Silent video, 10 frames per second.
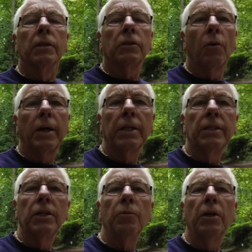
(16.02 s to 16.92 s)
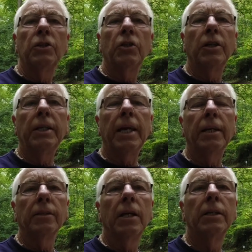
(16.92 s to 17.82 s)
So I continue my journey
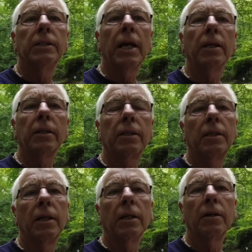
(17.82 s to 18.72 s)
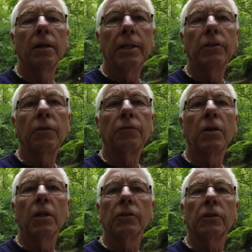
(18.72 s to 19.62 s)
down south uh, into
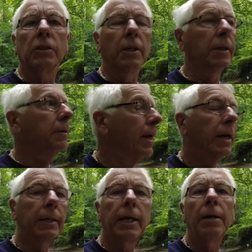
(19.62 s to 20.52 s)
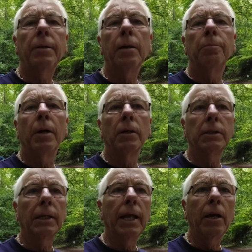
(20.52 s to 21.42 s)
France today, and I came down
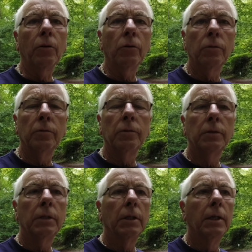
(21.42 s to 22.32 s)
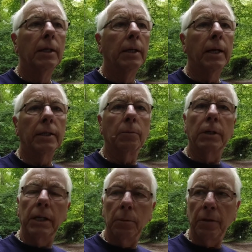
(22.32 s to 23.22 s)
past Laon and I'm
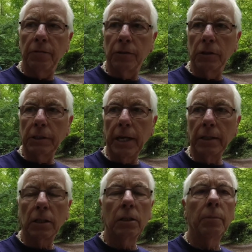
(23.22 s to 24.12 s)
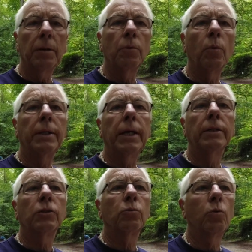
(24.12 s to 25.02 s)
a little bit further down. I'm going to make my way
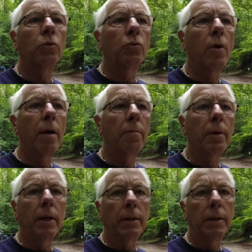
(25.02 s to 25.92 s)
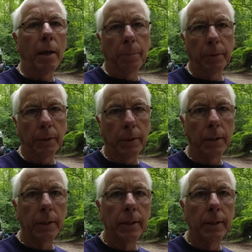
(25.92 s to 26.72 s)
down towards Reims and Epernay,